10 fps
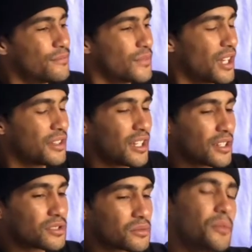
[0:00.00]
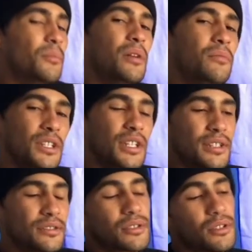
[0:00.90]
I think this one might be
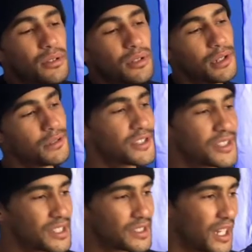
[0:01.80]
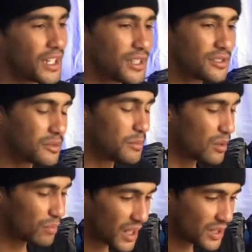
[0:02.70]
it. So I'm just excited, just
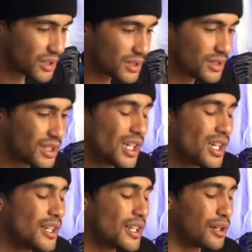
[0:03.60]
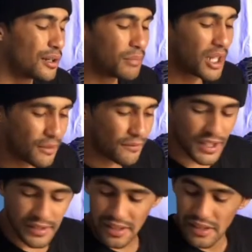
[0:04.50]
being patient,
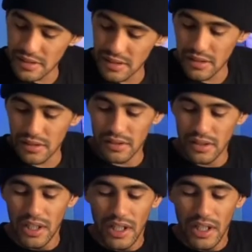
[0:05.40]
manifesting still.